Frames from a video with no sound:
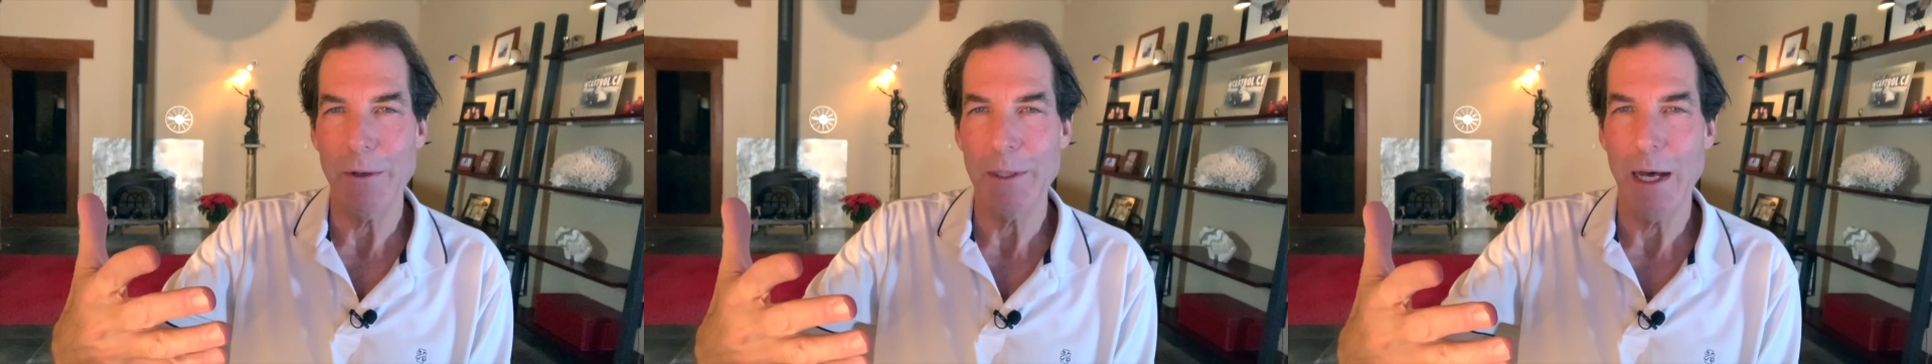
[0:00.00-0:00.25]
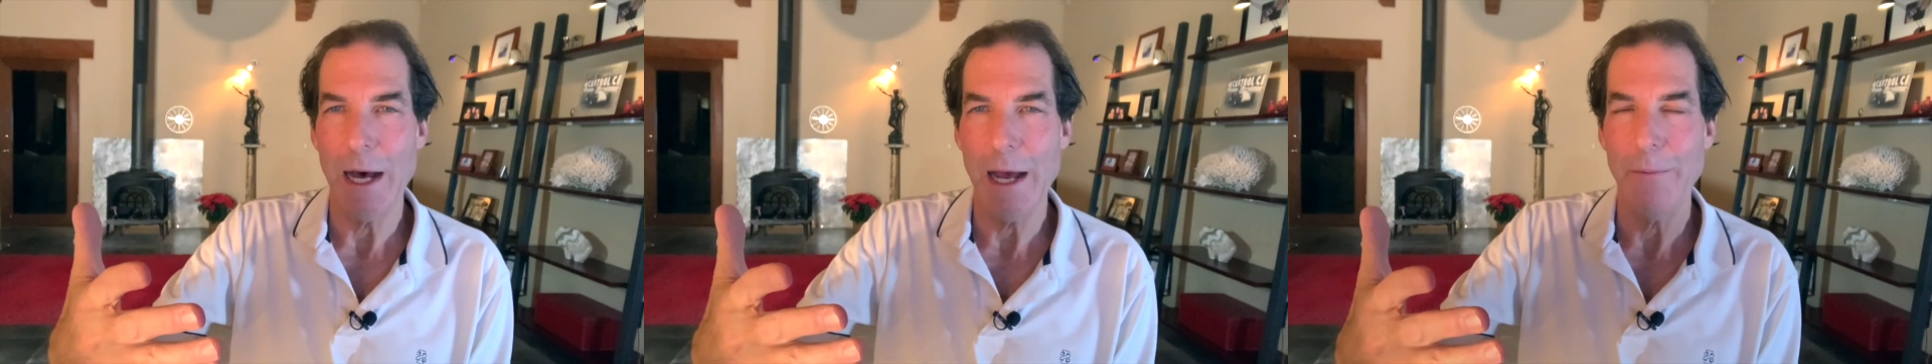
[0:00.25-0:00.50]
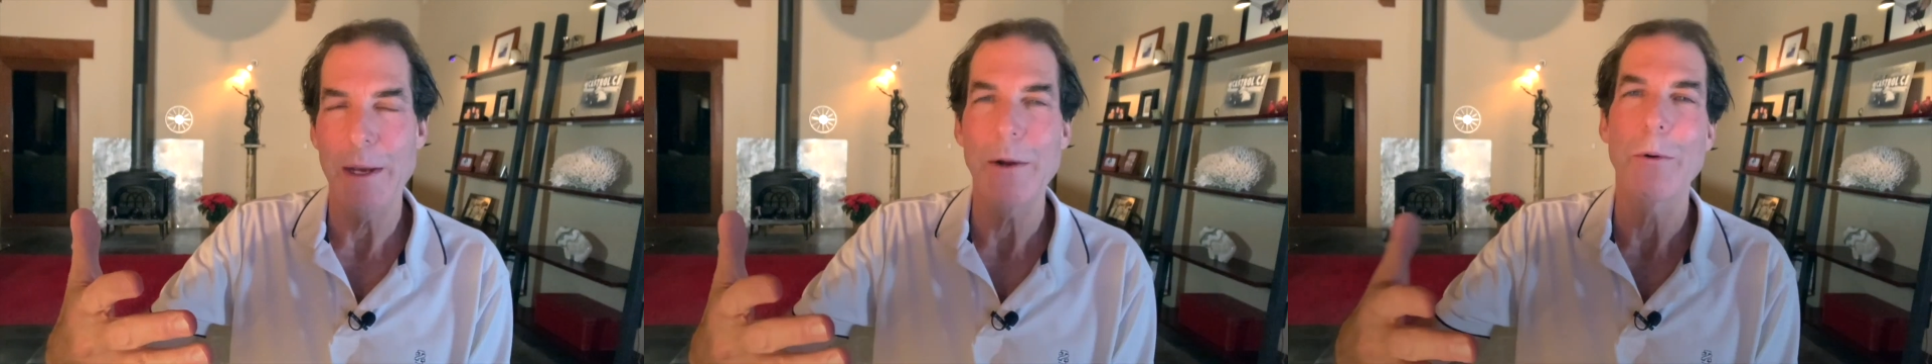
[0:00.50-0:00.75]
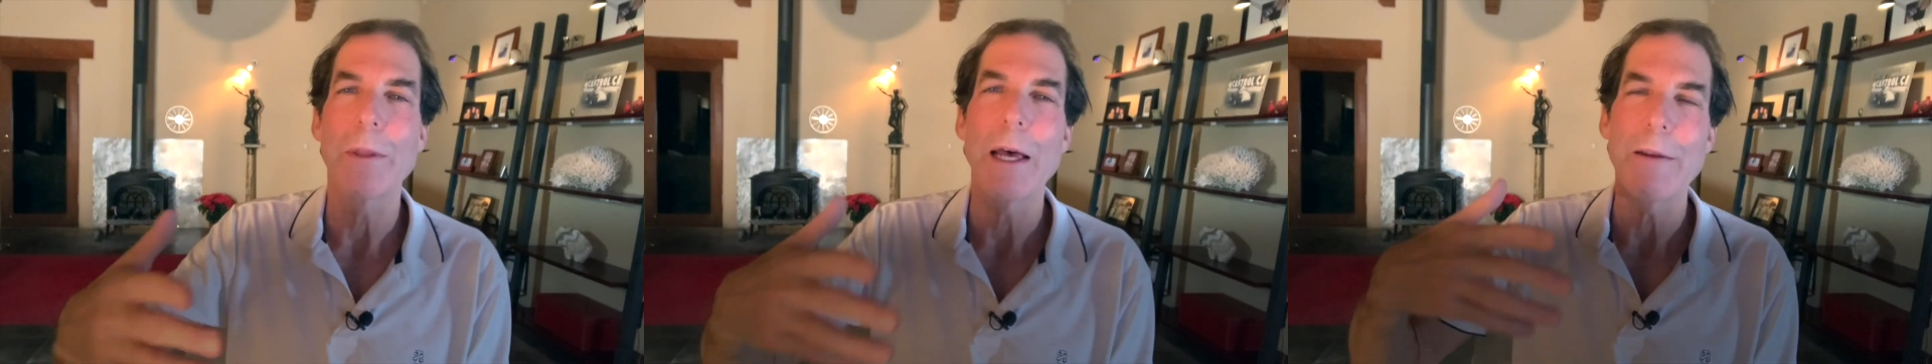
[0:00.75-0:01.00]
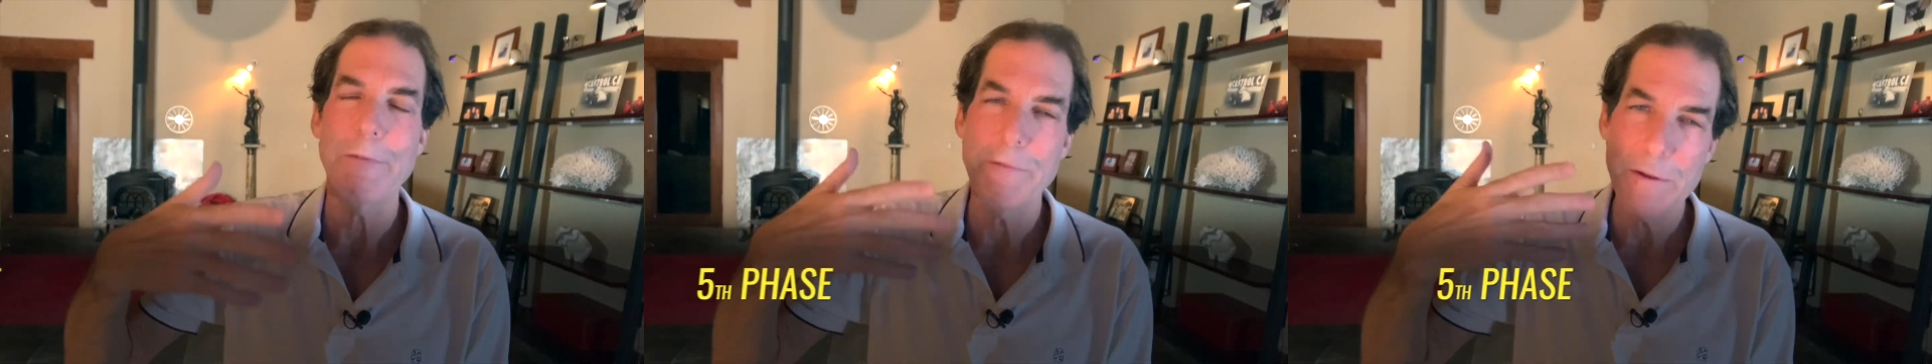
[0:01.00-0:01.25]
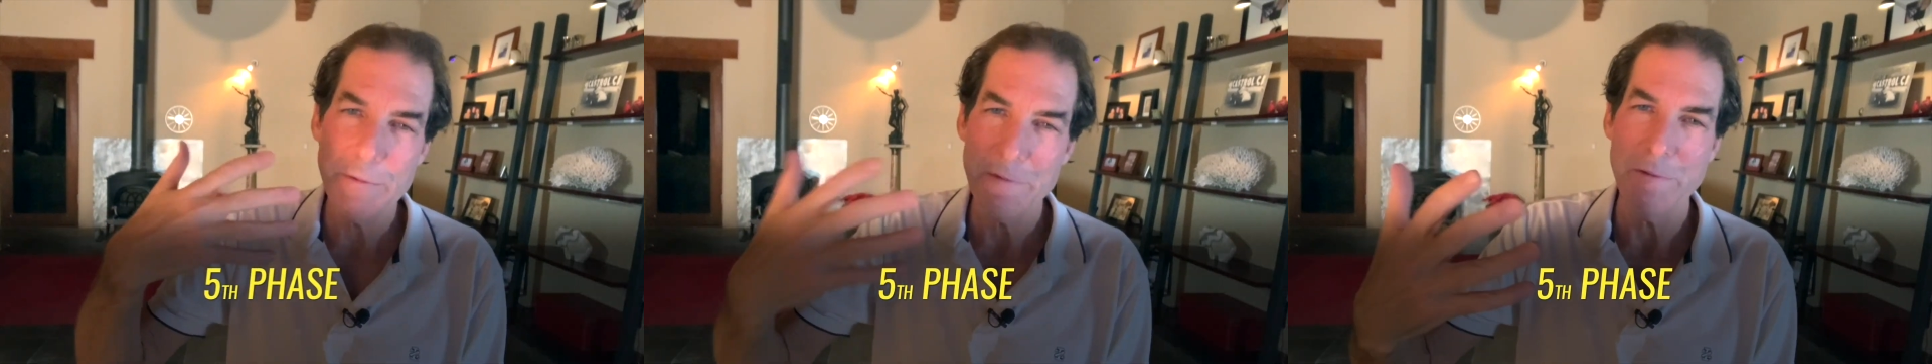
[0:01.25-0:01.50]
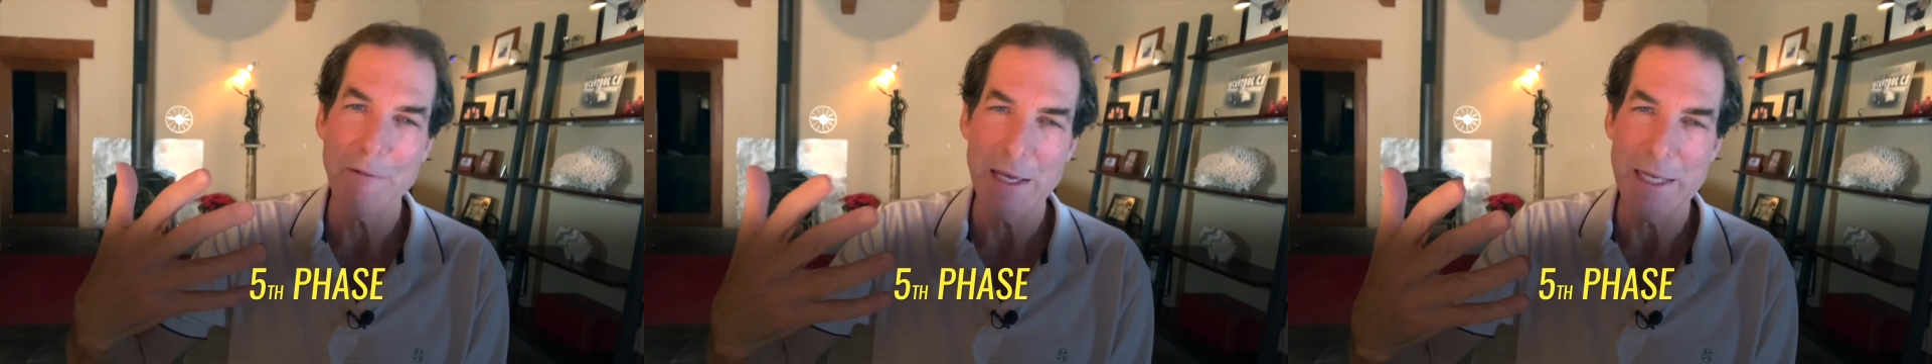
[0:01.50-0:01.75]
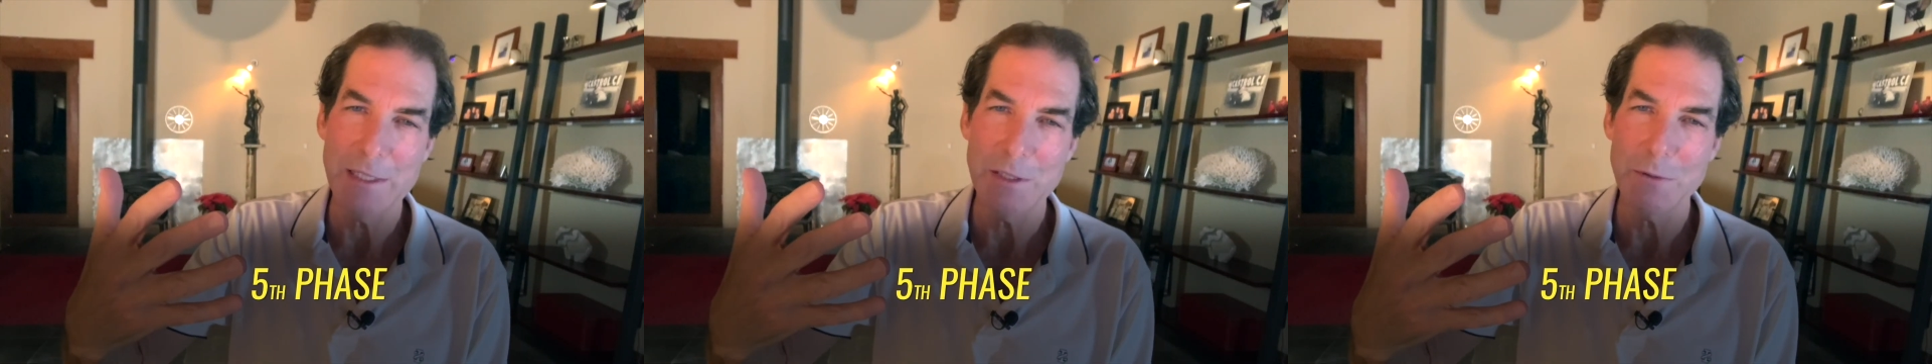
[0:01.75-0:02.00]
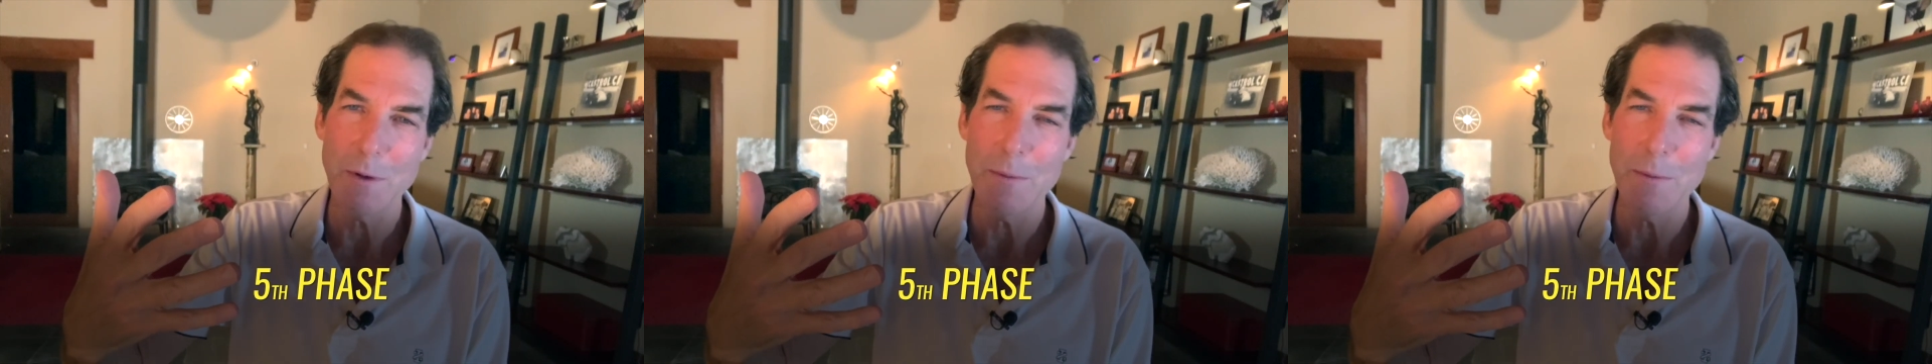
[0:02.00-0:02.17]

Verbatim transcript: or the highway or that fifth phase,